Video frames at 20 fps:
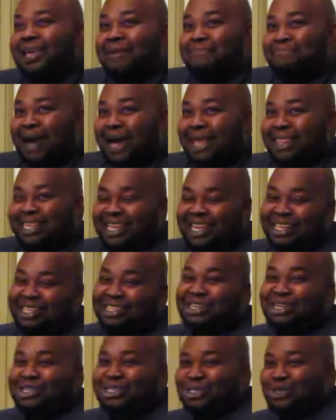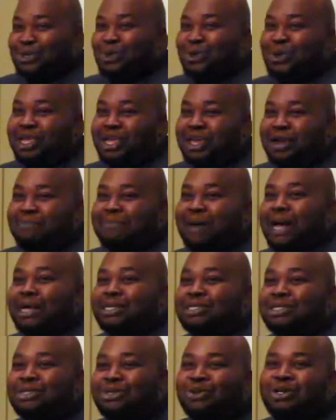by the end of the school year,
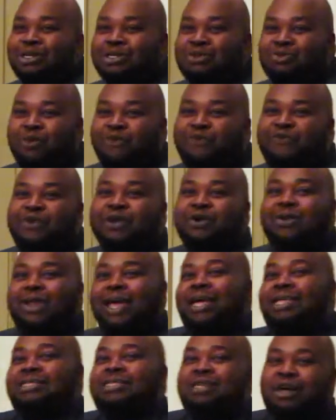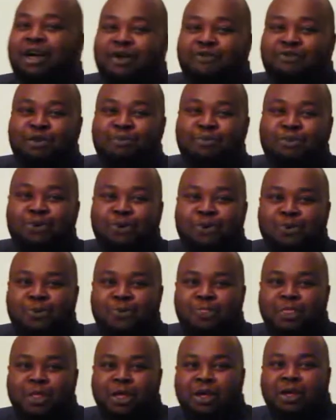my students will feel as
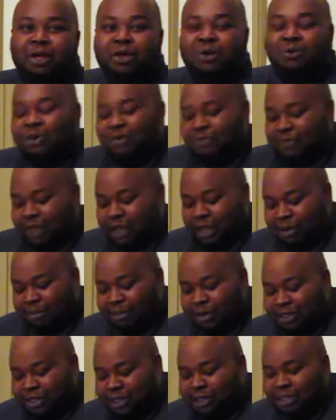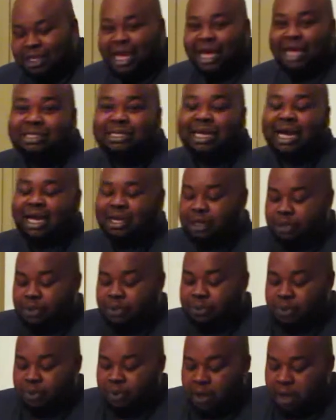comfortable with the images
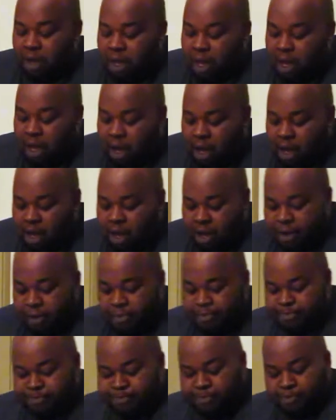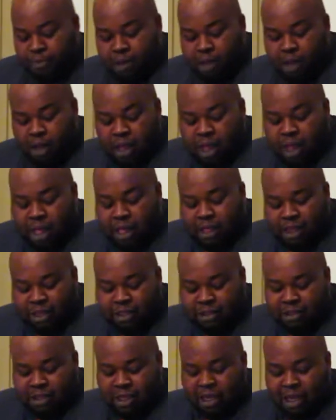I do.
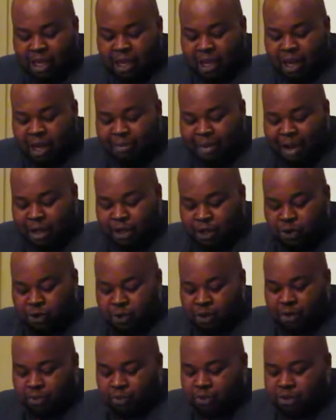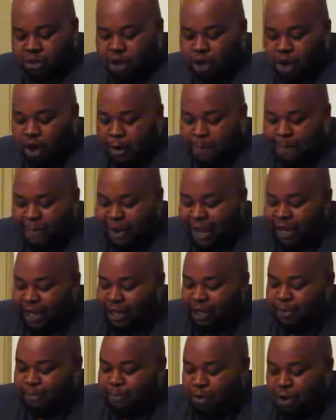Let's see, my unit was called
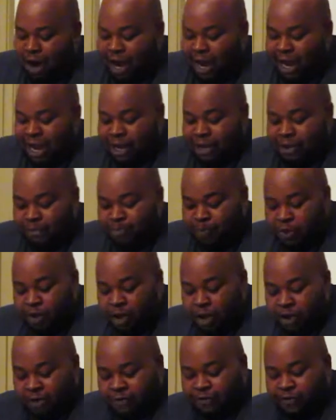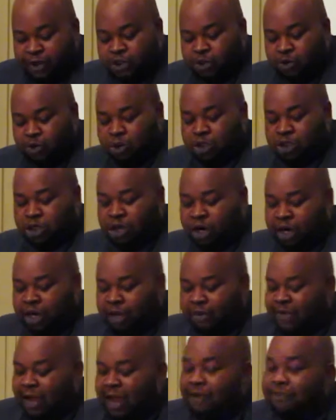Pain to Pride, A Visual Journey
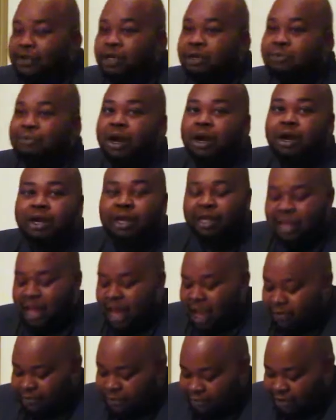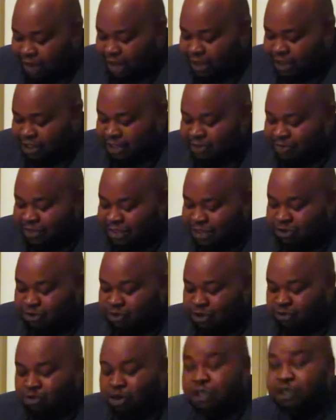of African American Life in 19th
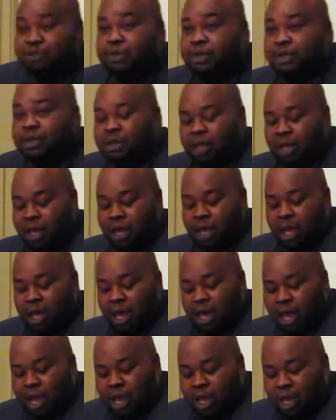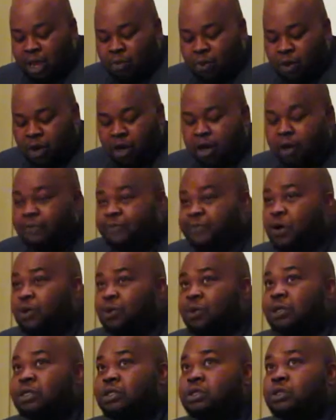Century Richmond. And we're gonna
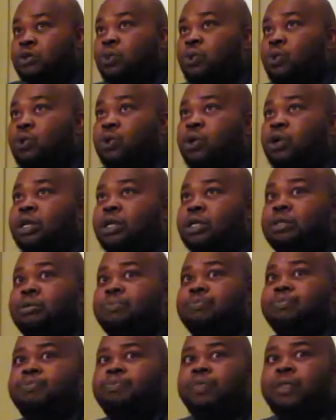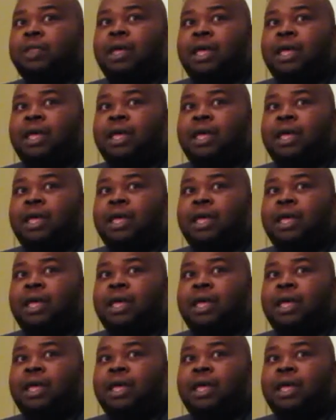focus on